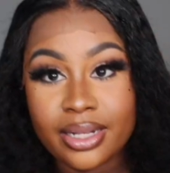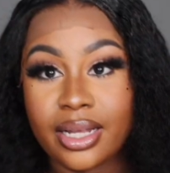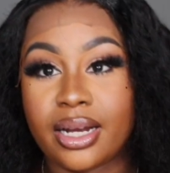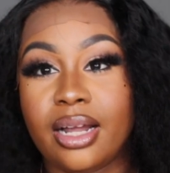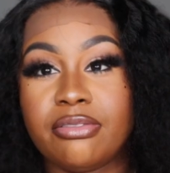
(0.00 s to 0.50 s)

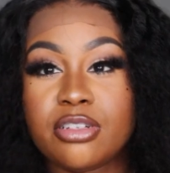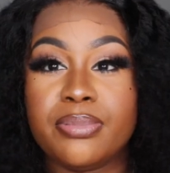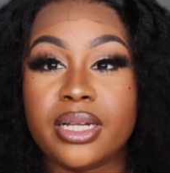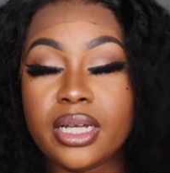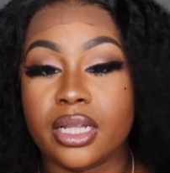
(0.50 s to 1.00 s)
Now that I've
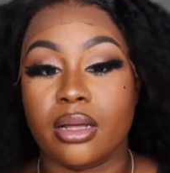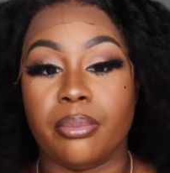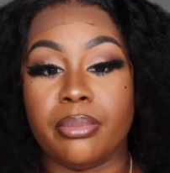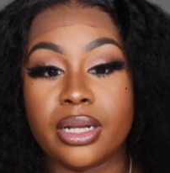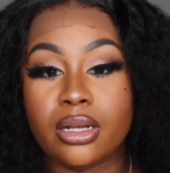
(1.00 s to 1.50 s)
split it in
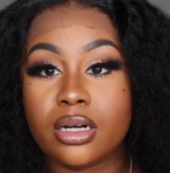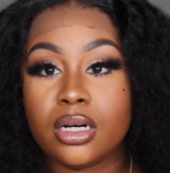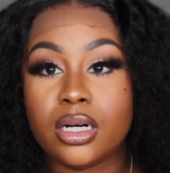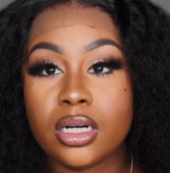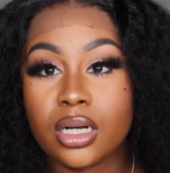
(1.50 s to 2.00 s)
the
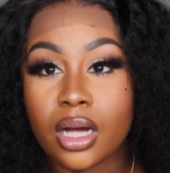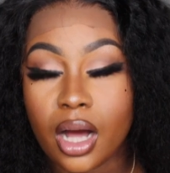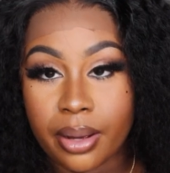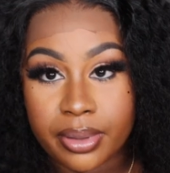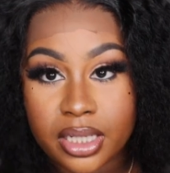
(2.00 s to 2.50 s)
middle,
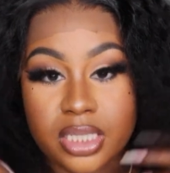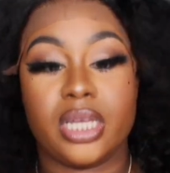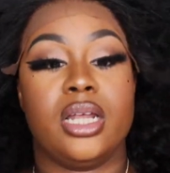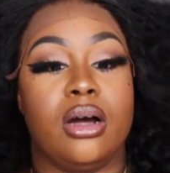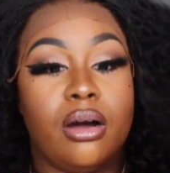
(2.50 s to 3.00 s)
I'm gonna
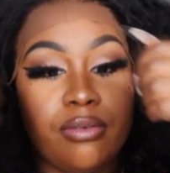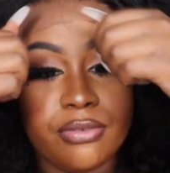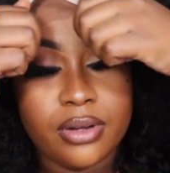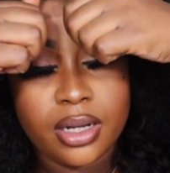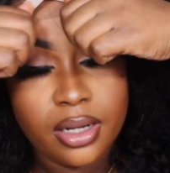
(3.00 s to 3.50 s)
take it off